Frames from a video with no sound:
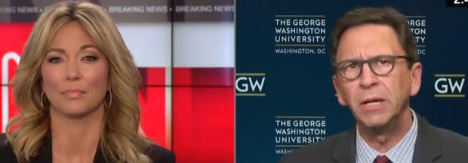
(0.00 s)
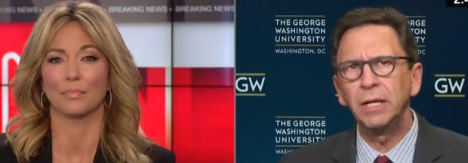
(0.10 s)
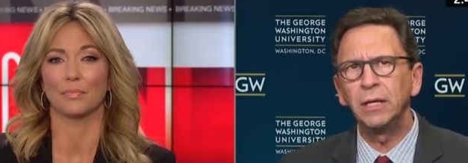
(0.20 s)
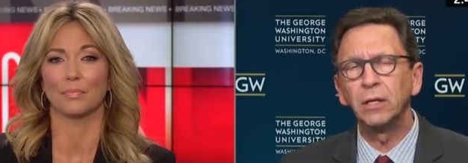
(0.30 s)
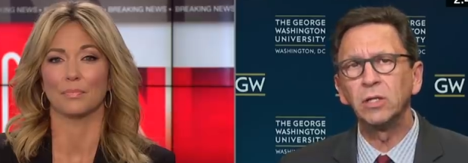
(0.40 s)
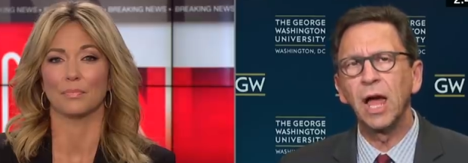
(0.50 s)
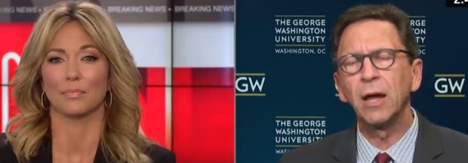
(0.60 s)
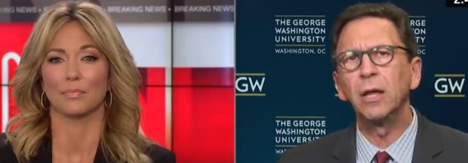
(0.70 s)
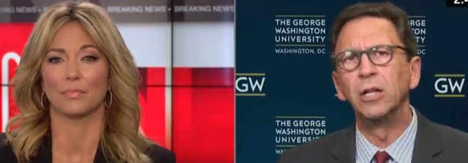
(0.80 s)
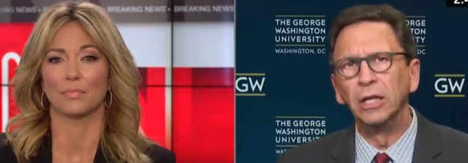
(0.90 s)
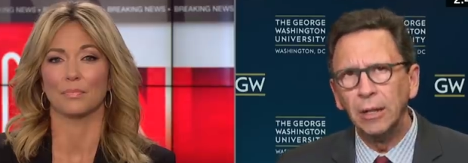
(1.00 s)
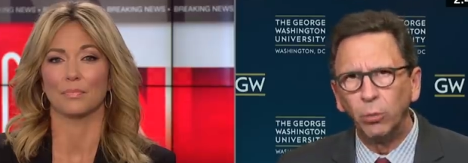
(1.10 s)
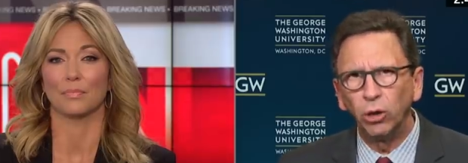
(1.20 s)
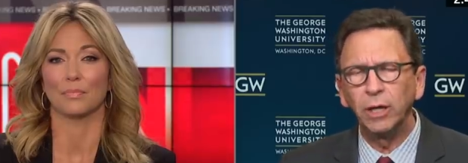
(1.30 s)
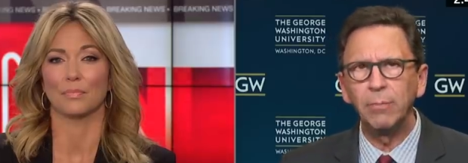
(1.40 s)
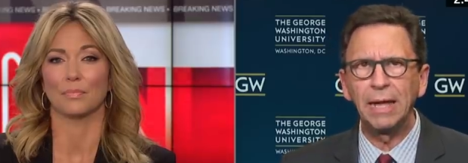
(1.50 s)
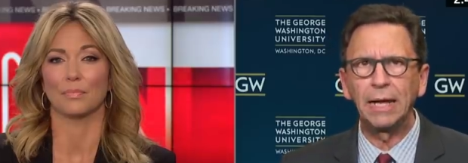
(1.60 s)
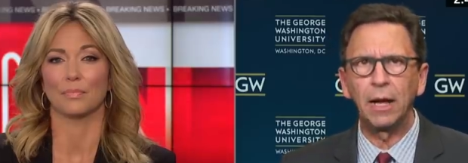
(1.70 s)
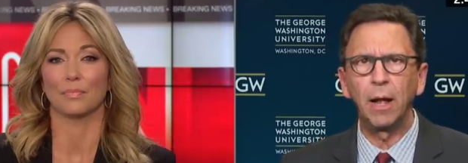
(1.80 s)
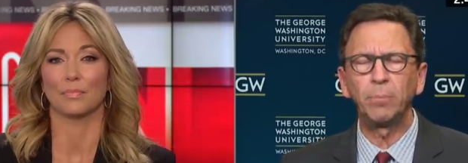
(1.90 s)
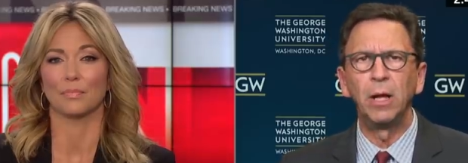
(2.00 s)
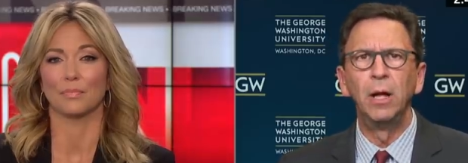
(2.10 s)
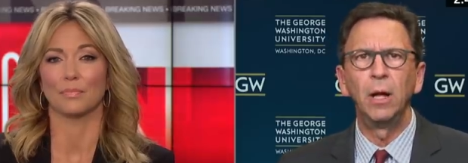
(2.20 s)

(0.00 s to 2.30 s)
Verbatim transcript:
Speaker 1: media does not deliberately make it up.